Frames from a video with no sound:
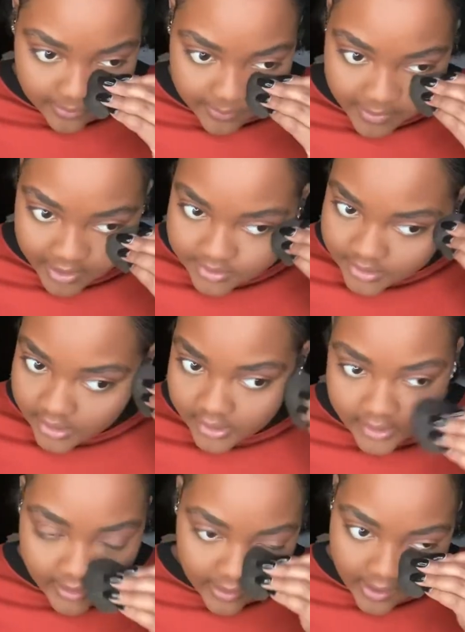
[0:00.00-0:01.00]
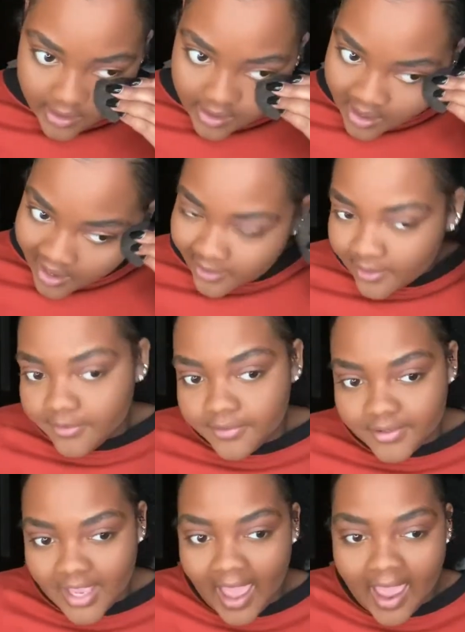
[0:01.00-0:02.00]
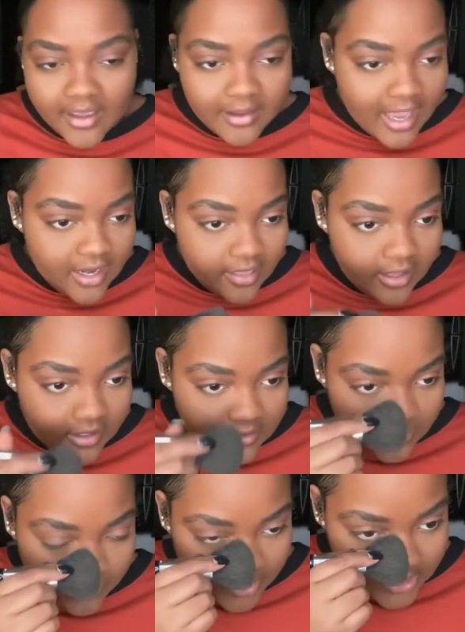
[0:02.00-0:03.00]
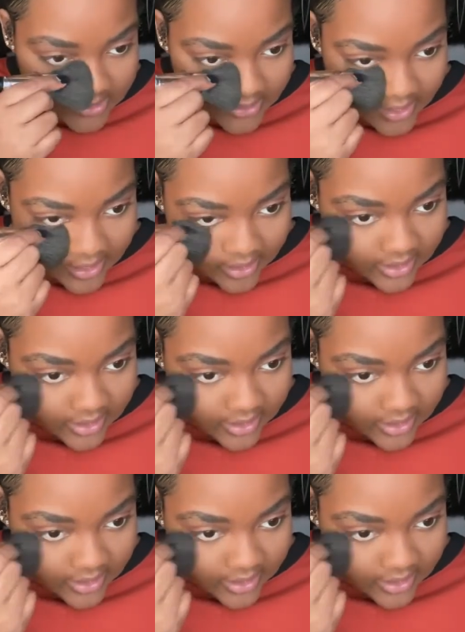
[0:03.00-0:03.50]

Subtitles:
Personally, like, I kind of think it's Wednesday,